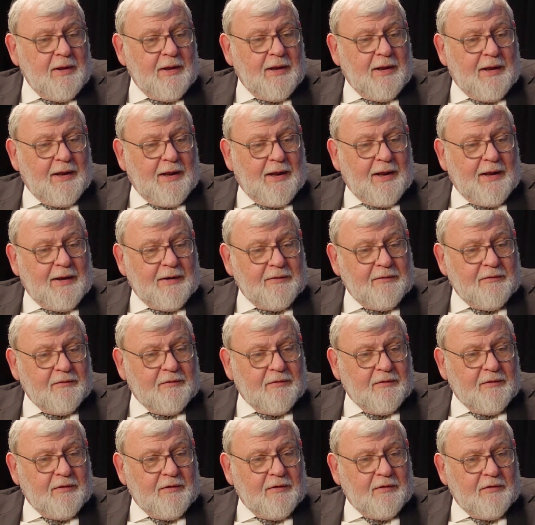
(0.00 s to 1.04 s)
and
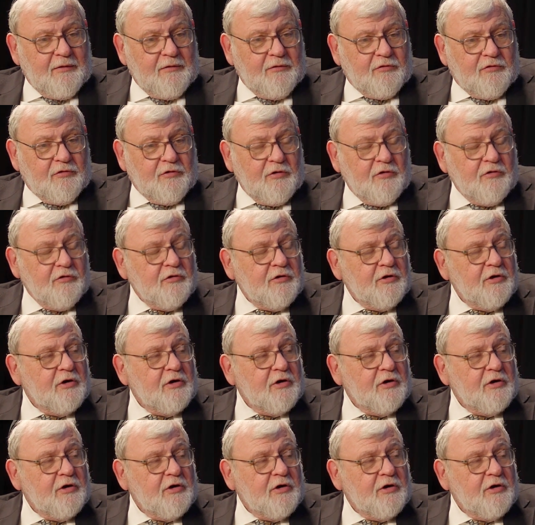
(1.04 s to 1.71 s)
she's an